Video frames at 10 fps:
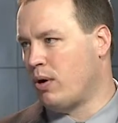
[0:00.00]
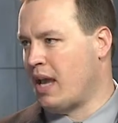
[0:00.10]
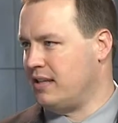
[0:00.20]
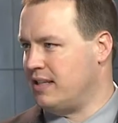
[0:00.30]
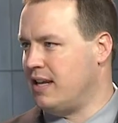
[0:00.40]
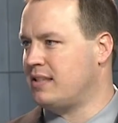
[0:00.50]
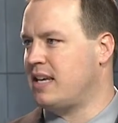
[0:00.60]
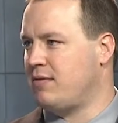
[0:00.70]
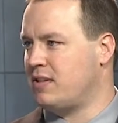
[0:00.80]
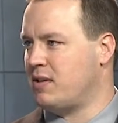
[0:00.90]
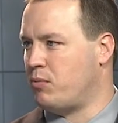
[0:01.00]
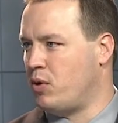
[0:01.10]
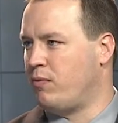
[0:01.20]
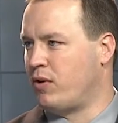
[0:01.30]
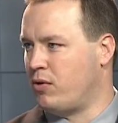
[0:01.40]
case. It does give you some
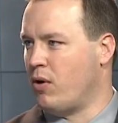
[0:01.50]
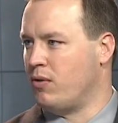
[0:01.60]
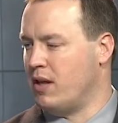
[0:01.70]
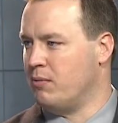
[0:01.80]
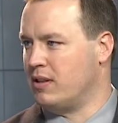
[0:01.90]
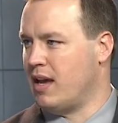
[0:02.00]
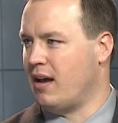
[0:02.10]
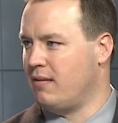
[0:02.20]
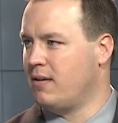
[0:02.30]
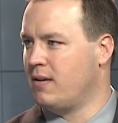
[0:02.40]
room for growth in with that.